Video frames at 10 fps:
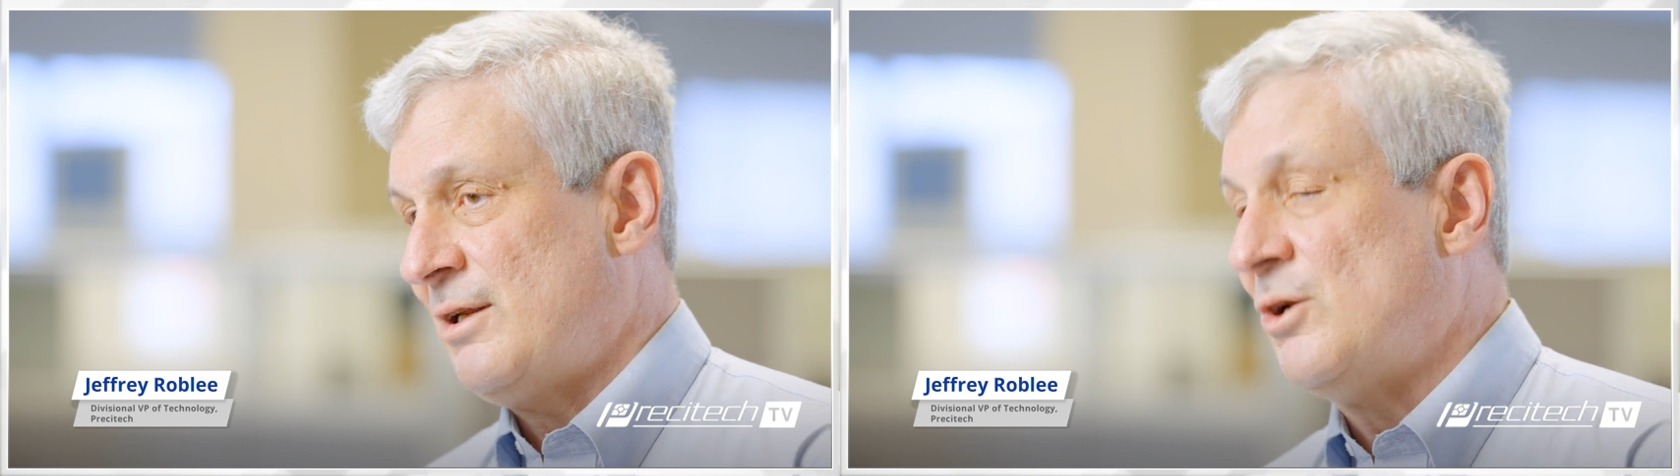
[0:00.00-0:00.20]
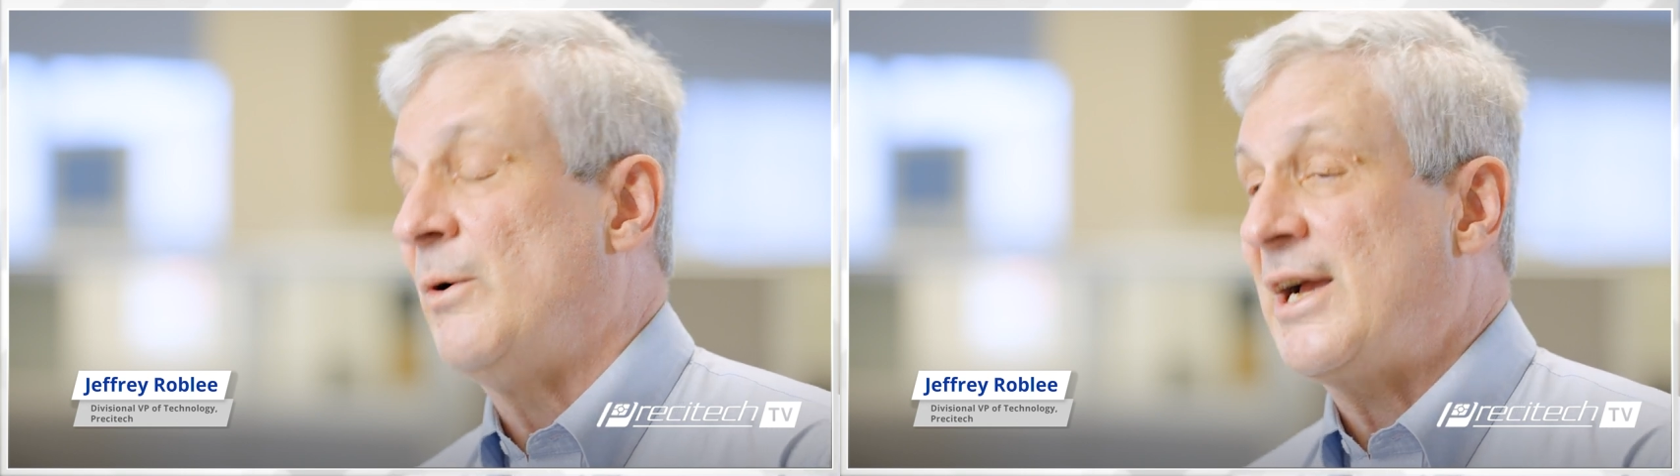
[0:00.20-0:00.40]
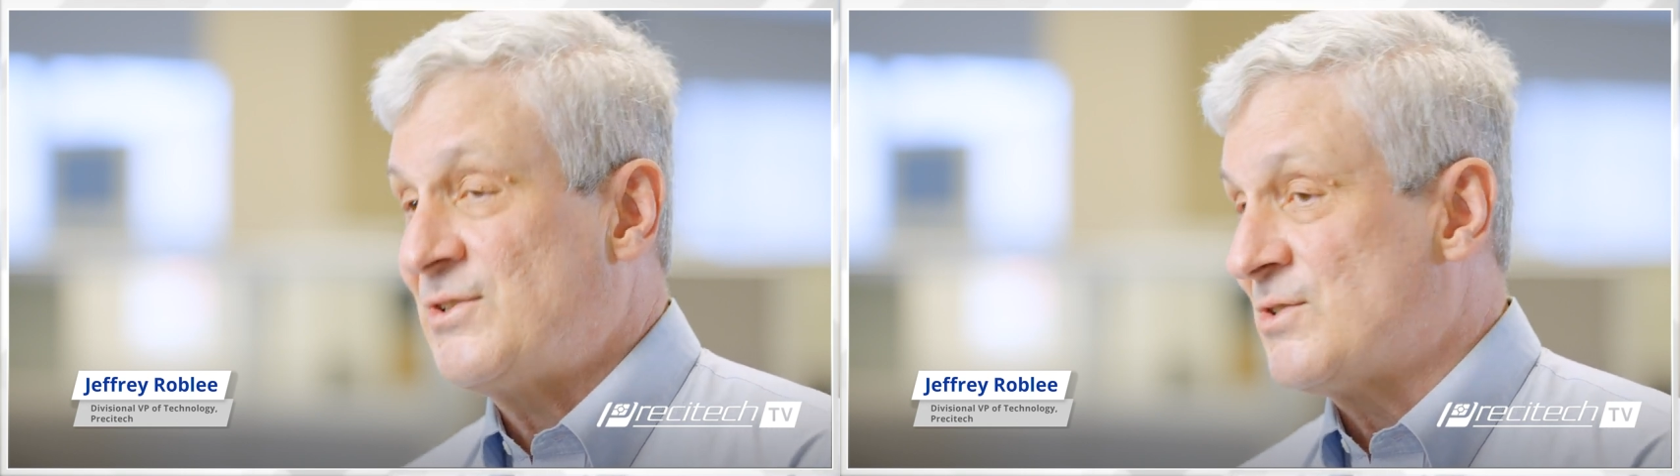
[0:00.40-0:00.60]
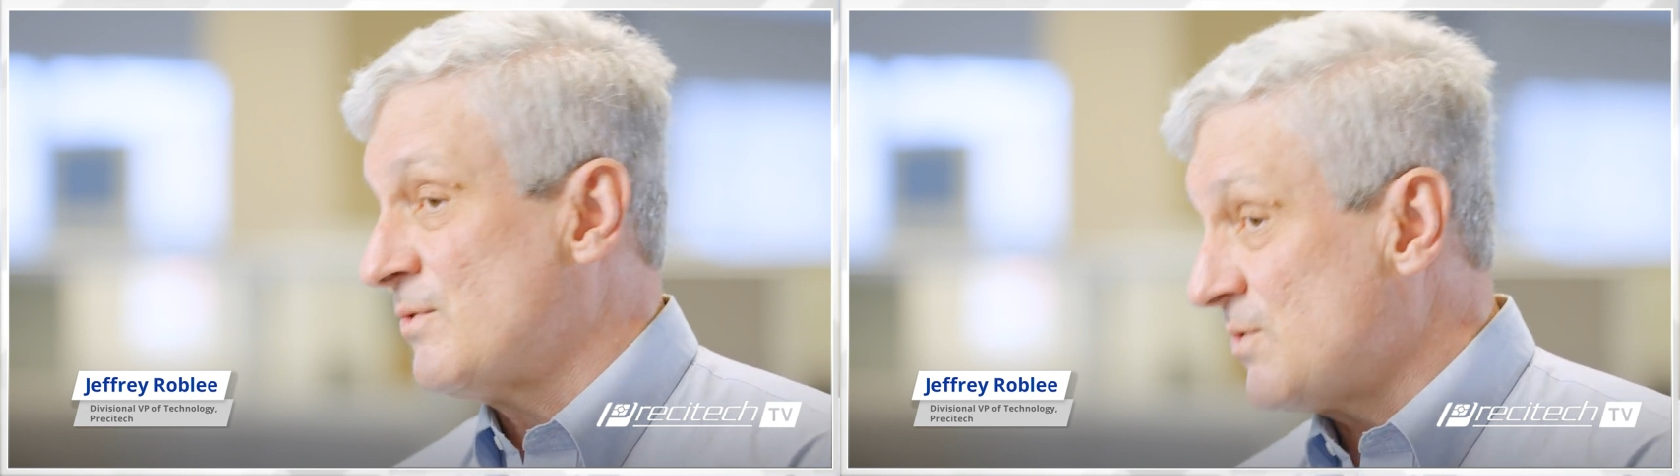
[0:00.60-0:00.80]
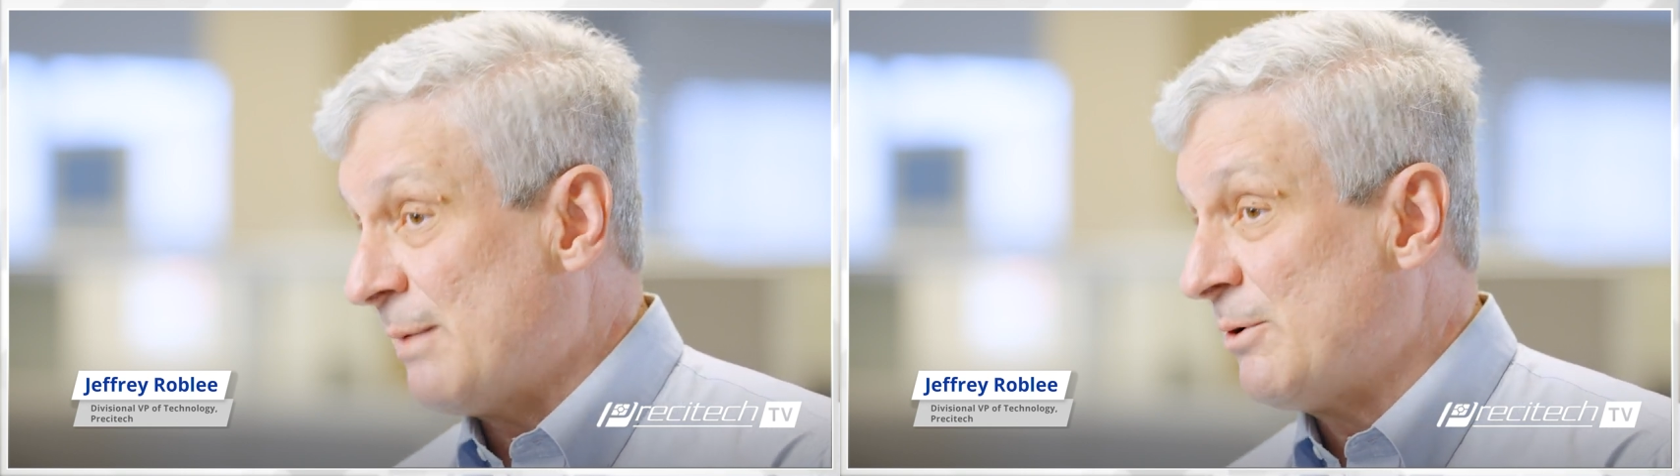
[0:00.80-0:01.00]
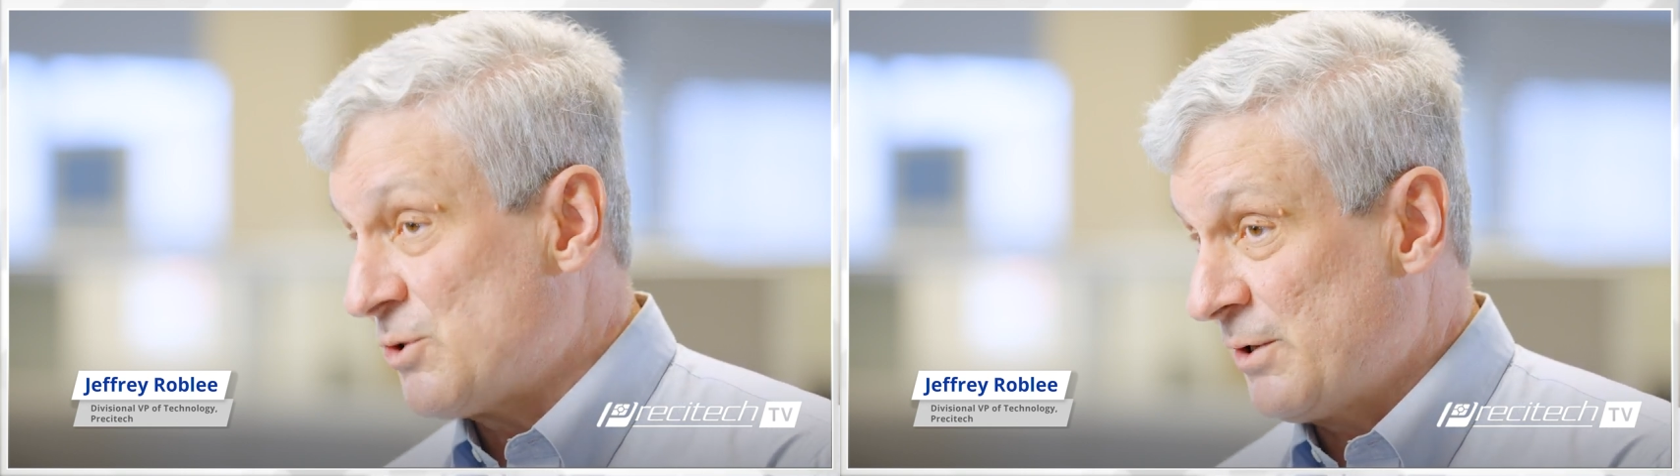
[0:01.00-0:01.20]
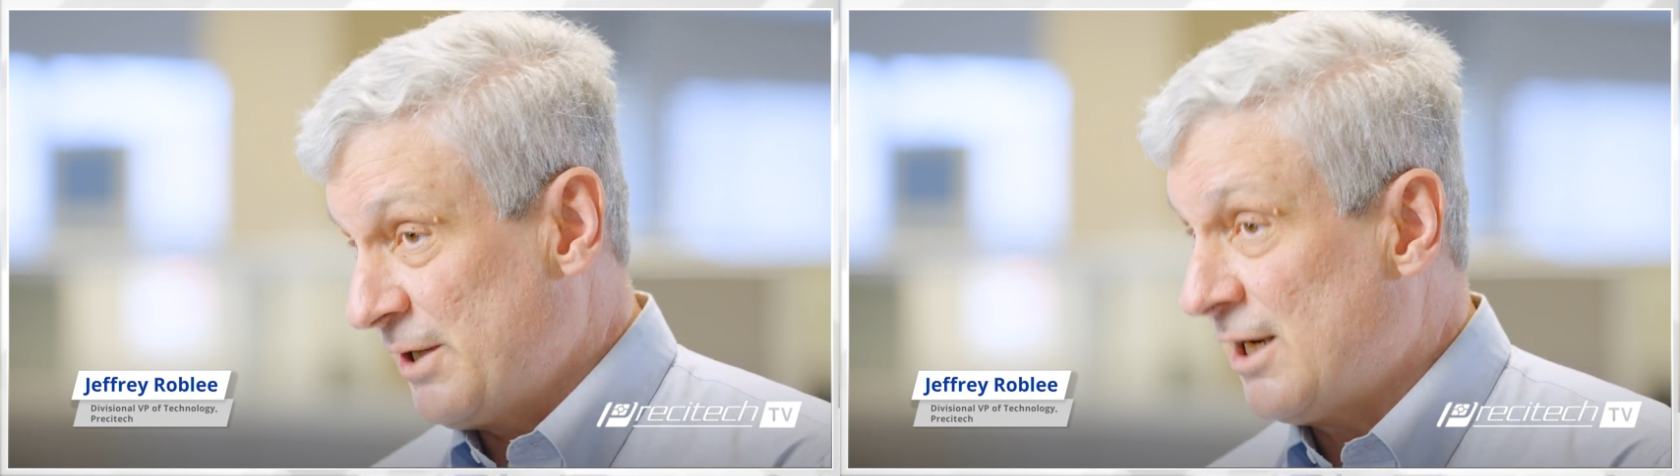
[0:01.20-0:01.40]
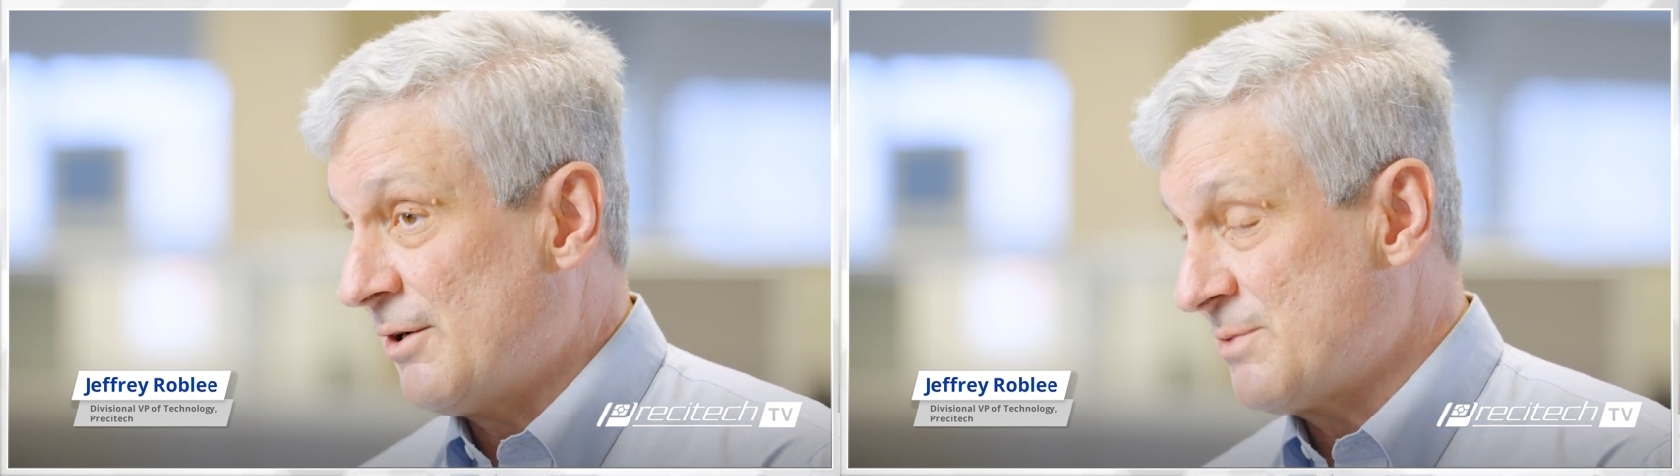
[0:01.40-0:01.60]
no axis of symmetry
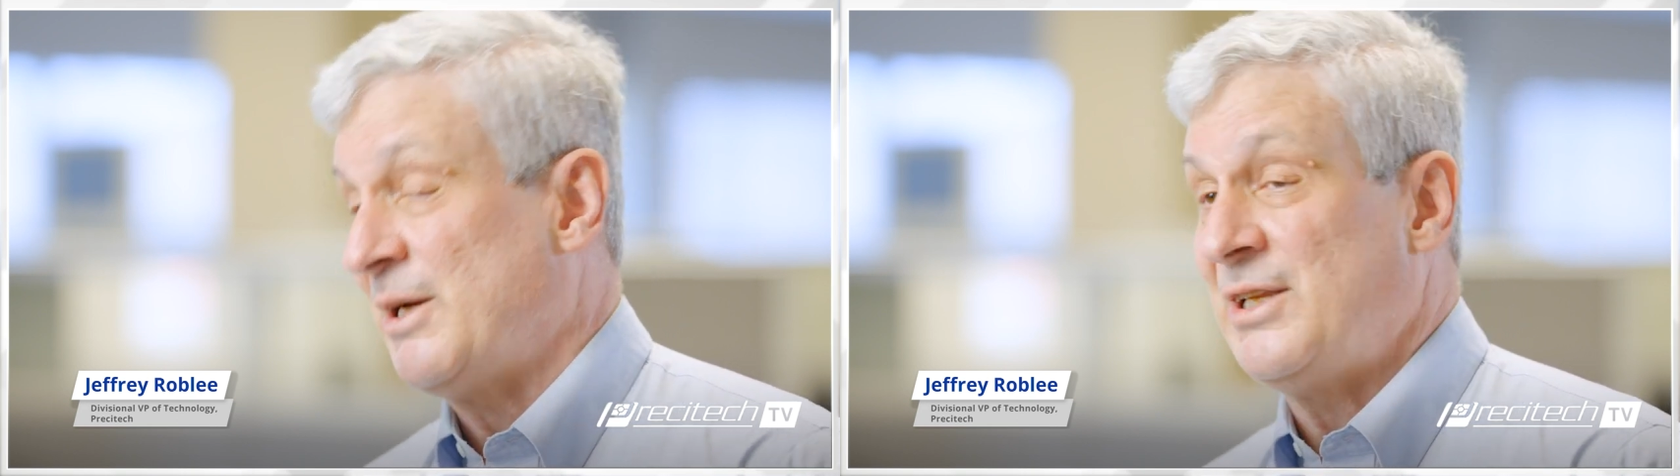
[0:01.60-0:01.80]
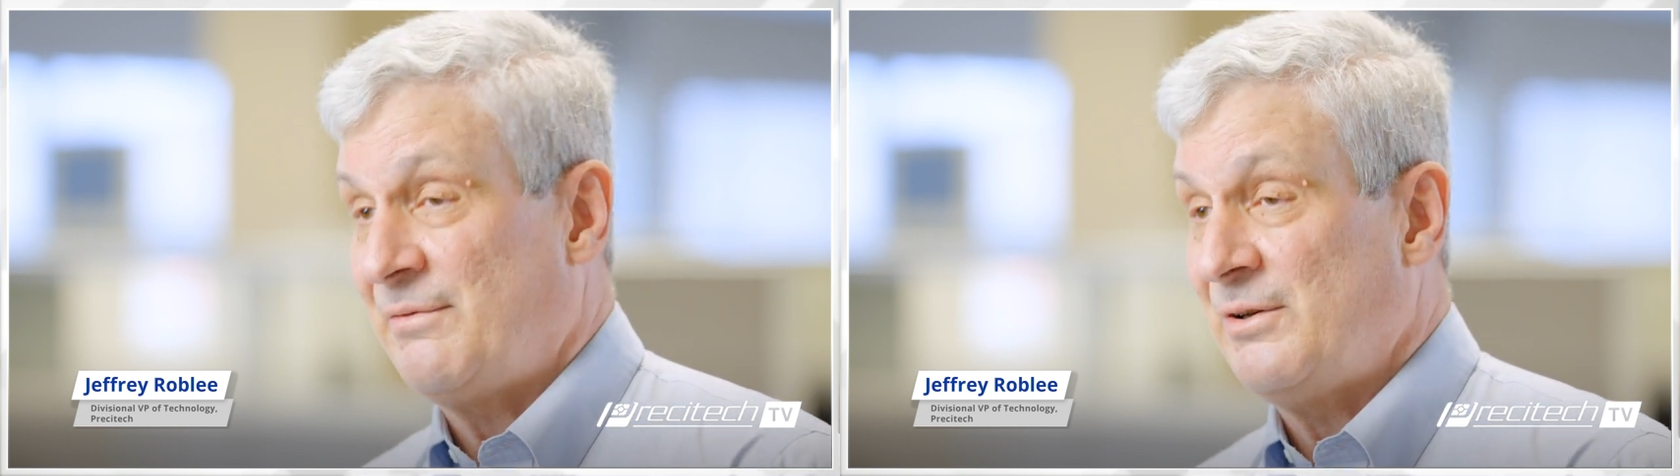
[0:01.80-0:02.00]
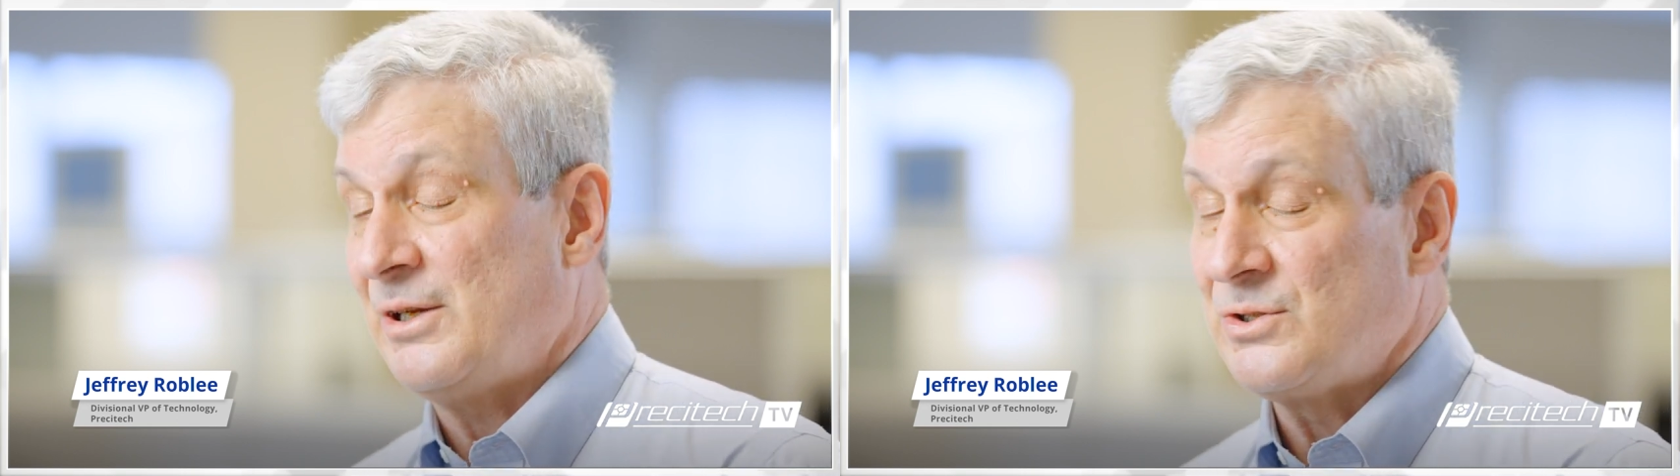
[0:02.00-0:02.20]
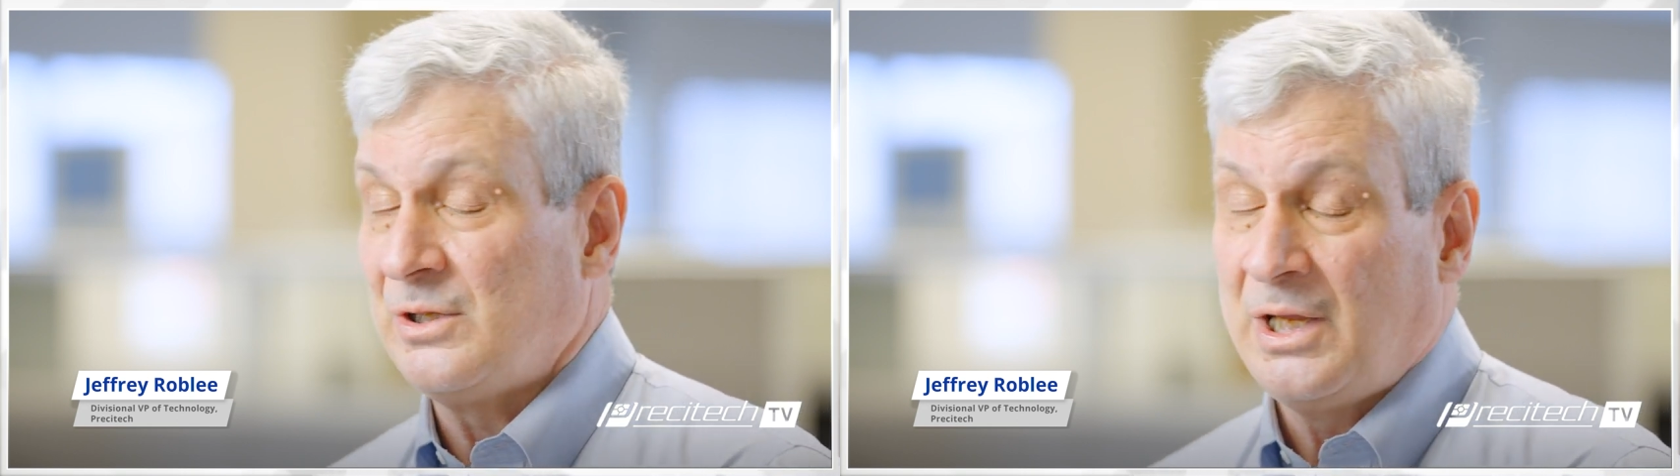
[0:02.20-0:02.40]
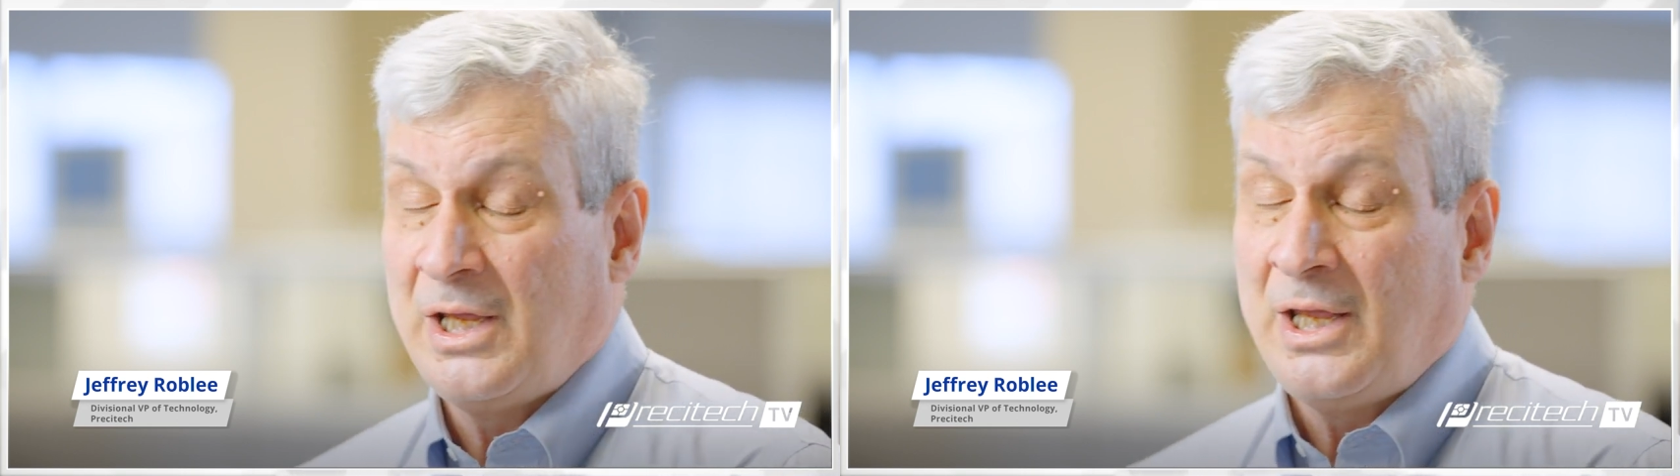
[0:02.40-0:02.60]
now, it's my definition,